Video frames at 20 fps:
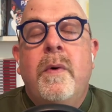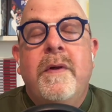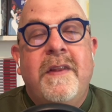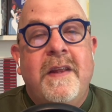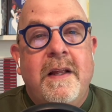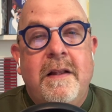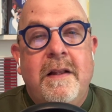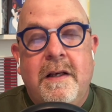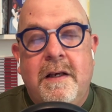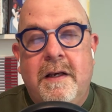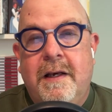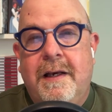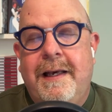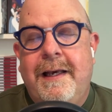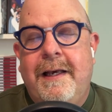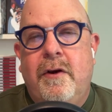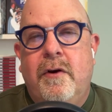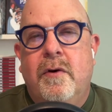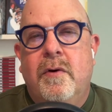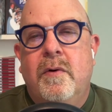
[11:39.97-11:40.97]
Within the
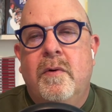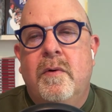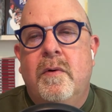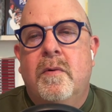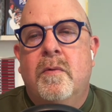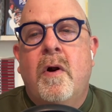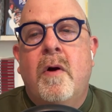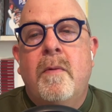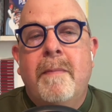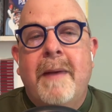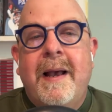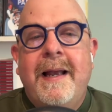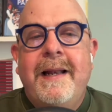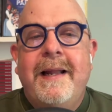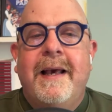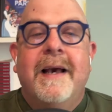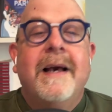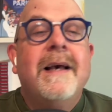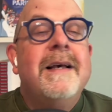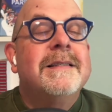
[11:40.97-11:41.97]
EU,
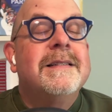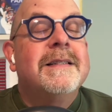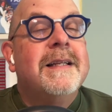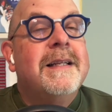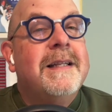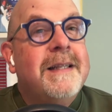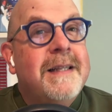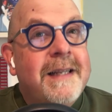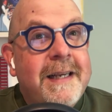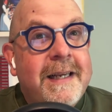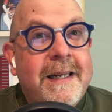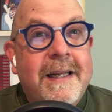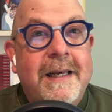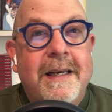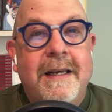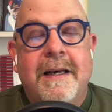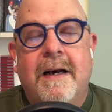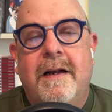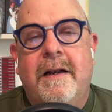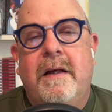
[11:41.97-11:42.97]
Romania is the
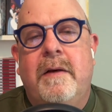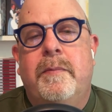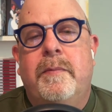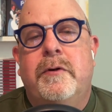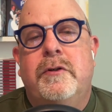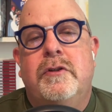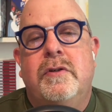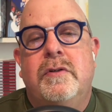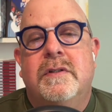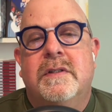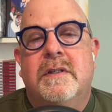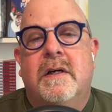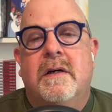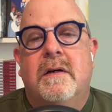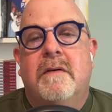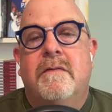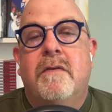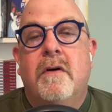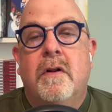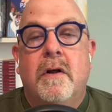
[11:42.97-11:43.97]
leading honey producer,
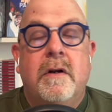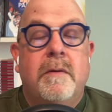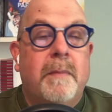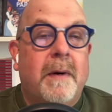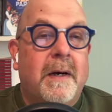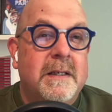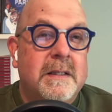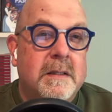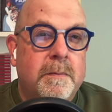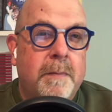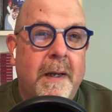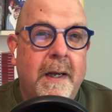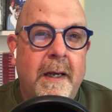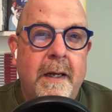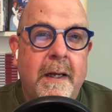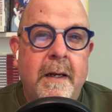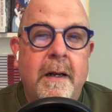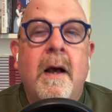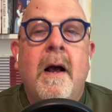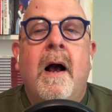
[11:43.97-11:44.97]
followed by
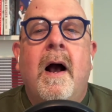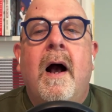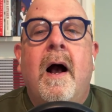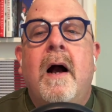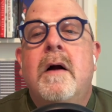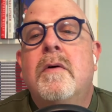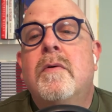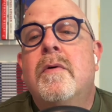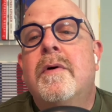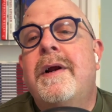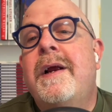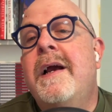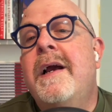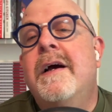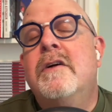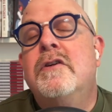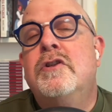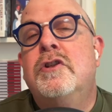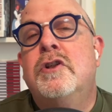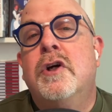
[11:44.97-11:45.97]
Spain, Hungary,
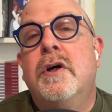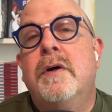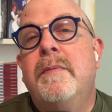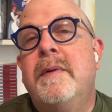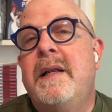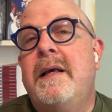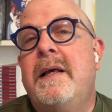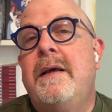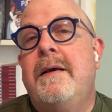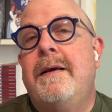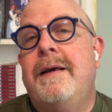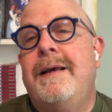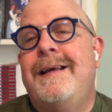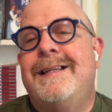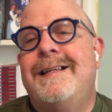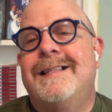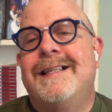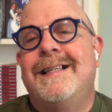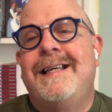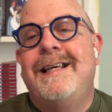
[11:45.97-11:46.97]
Germany,
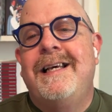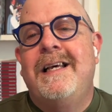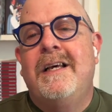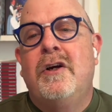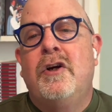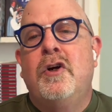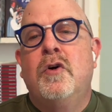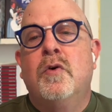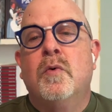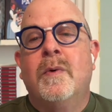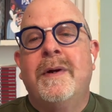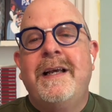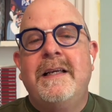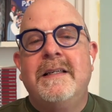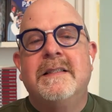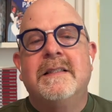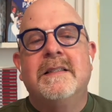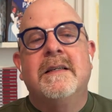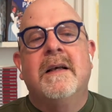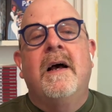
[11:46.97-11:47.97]
Italy,
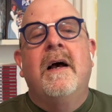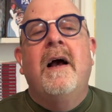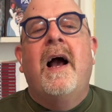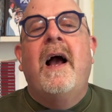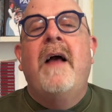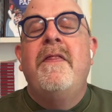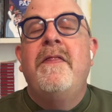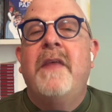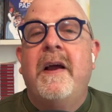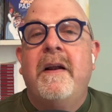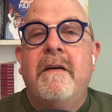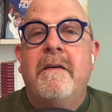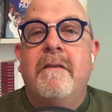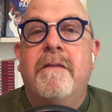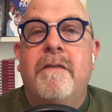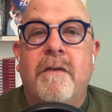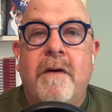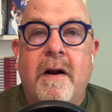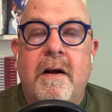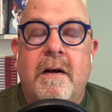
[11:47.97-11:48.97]
Greece, and then
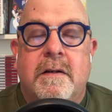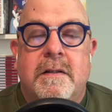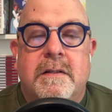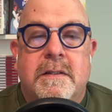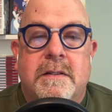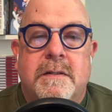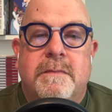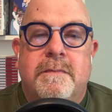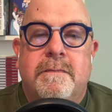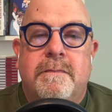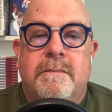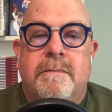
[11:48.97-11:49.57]
France.